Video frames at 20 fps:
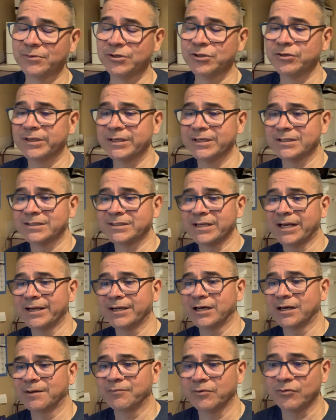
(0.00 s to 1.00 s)
unit is tied
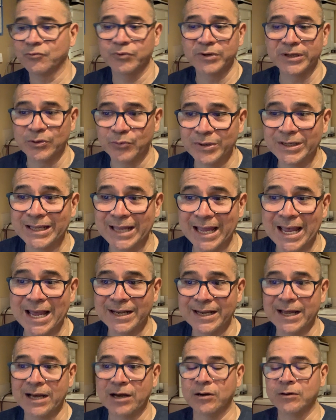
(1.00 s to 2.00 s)
up, we can
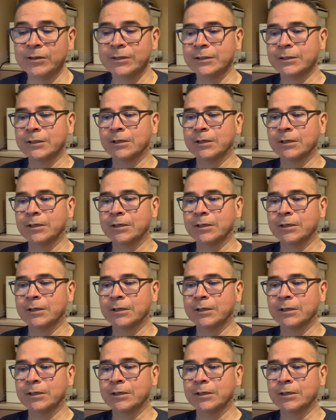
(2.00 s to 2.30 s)
now.